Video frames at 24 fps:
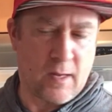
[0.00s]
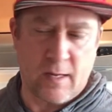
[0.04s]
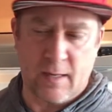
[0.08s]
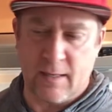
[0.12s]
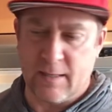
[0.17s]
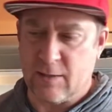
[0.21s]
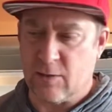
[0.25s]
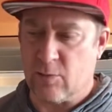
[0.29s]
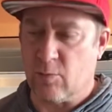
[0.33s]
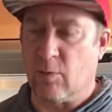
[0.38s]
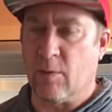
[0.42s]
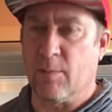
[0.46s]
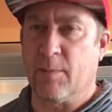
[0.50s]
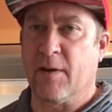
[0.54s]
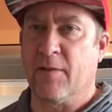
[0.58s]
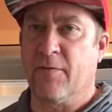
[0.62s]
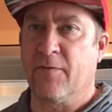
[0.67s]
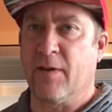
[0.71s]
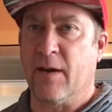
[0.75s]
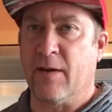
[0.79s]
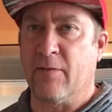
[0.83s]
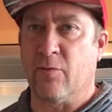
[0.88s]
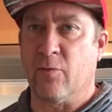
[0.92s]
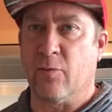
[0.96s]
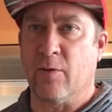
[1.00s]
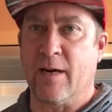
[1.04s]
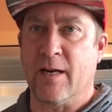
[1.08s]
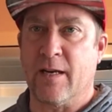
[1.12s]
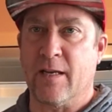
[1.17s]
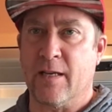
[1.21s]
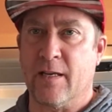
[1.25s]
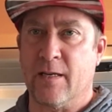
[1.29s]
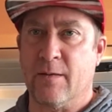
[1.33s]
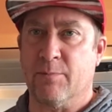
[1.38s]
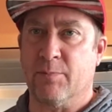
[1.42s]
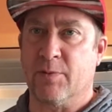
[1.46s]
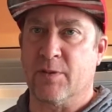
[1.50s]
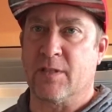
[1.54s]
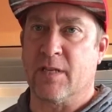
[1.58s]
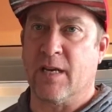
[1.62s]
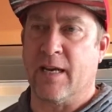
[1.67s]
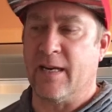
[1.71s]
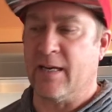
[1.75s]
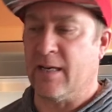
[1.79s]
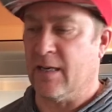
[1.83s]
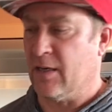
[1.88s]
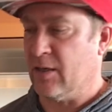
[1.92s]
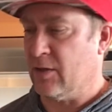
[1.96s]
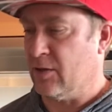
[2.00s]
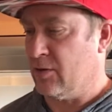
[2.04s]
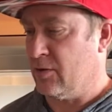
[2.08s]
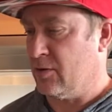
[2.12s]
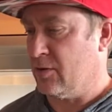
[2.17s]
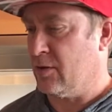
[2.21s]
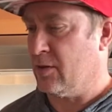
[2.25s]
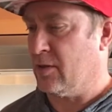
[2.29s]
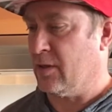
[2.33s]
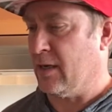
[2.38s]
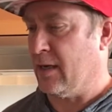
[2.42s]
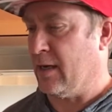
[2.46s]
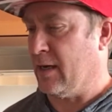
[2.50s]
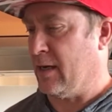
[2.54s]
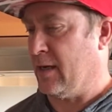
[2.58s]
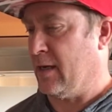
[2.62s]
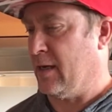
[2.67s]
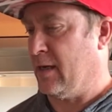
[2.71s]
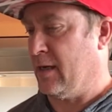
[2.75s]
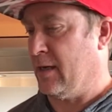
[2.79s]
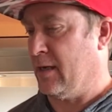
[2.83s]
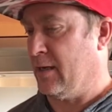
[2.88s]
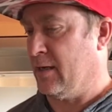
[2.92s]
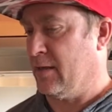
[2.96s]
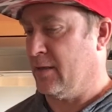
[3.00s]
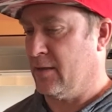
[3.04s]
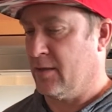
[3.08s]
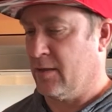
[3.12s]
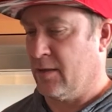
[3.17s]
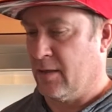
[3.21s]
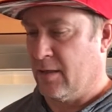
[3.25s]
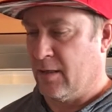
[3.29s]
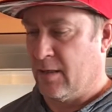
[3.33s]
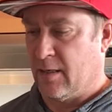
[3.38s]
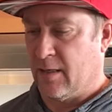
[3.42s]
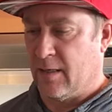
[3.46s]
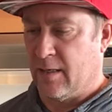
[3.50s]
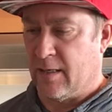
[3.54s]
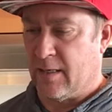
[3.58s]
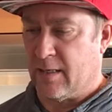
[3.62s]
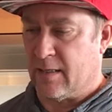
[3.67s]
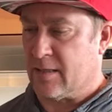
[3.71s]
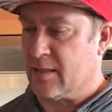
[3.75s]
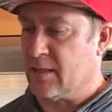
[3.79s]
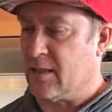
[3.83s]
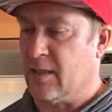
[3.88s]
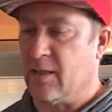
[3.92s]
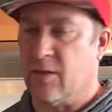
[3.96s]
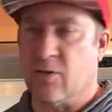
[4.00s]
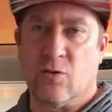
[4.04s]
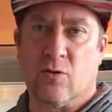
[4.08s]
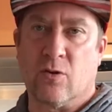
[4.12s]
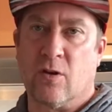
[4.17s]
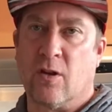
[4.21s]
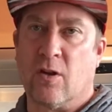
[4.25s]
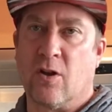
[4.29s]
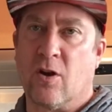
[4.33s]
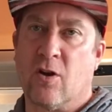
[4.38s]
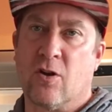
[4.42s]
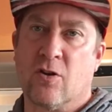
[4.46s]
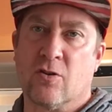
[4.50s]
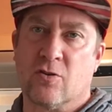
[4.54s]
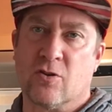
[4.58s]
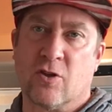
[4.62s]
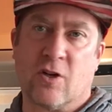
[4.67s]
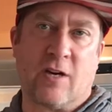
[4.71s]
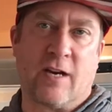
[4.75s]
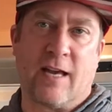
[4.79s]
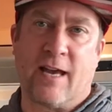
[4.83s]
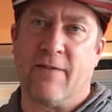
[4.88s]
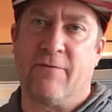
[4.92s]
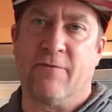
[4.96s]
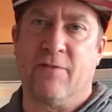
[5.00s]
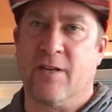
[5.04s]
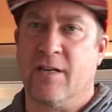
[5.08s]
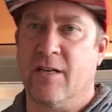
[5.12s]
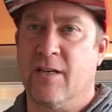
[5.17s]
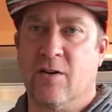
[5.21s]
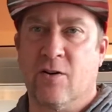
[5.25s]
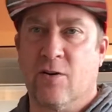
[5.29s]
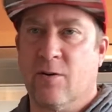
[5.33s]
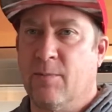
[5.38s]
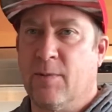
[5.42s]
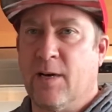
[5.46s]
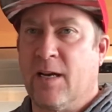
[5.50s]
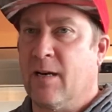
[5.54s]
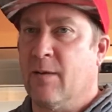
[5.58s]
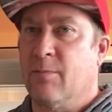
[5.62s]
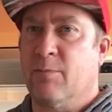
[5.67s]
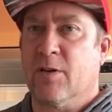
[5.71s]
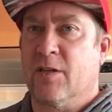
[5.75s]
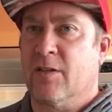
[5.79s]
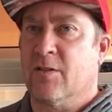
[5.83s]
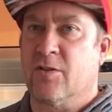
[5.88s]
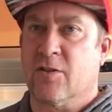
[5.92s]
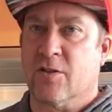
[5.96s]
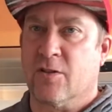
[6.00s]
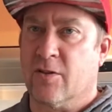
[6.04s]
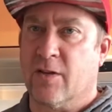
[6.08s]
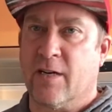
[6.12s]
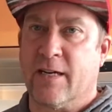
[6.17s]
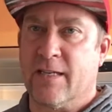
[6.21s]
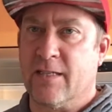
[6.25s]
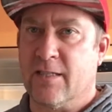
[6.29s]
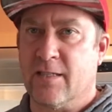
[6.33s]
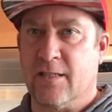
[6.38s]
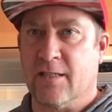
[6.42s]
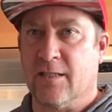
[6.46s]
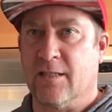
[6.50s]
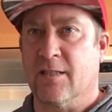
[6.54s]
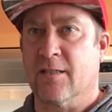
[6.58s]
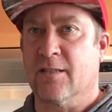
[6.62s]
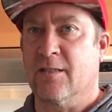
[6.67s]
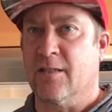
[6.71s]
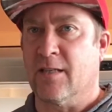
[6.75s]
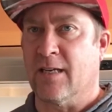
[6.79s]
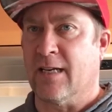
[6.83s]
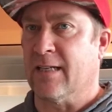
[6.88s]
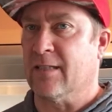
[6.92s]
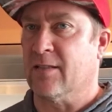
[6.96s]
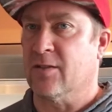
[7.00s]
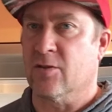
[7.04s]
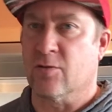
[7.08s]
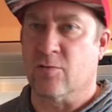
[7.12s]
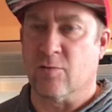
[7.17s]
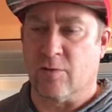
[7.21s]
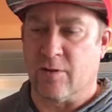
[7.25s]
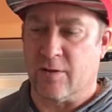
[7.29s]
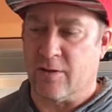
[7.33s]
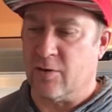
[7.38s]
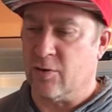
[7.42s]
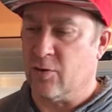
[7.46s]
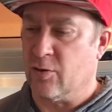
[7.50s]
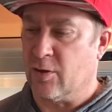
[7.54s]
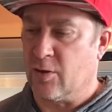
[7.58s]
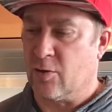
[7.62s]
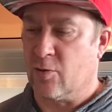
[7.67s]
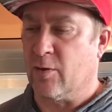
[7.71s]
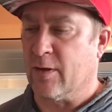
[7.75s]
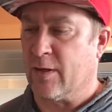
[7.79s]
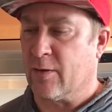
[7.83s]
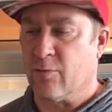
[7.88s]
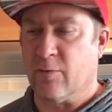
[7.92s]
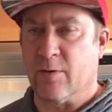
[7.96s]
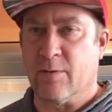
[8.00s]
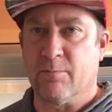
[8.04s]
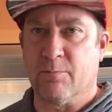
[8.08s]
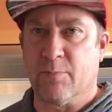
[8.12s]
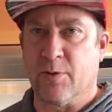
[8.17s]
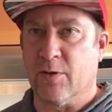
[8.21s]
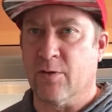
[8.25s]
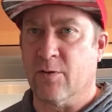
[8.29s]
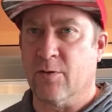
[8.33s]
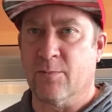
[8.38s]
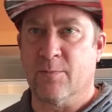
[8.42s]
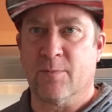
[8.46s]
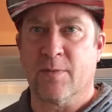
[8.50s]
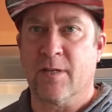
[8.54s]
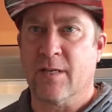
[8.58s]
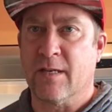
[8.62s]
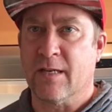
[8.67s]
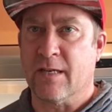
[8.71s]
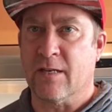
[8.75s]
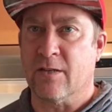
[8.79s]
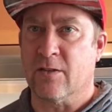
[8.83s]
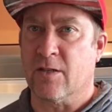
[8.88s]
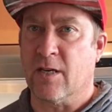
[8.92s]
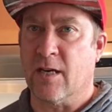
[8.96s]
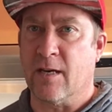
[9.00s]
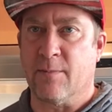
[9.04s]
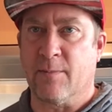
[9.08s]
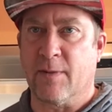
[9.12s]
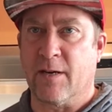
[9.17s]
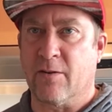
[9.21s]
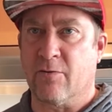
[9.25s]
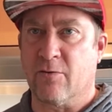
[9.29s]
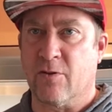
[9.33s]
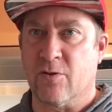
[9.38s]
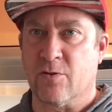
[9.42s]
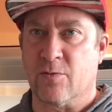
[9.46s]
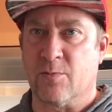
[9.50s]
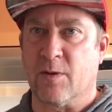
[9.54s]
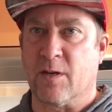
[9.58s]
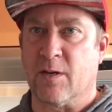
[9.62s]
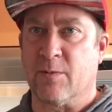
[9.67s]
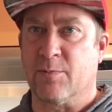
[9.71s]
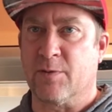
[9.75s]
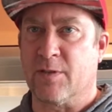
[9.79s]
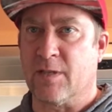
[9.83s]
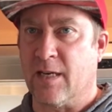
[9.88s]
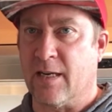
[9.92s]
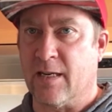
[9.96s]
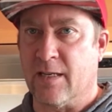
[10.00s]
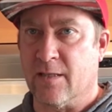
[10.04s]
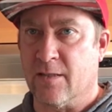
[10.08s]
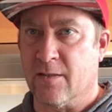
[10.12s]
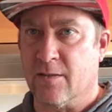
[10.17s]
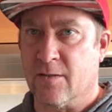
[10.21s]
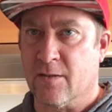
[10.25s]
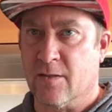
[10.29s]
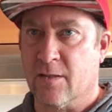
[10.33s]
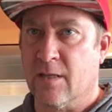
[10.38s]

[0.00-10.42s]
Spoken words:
This is one of my favorite ways to eat potatoes, and instead of doing a long drawn out video about a bunch of craziness, I just wanted to do a quick one. Boom, here's how you make rosemary potatoes.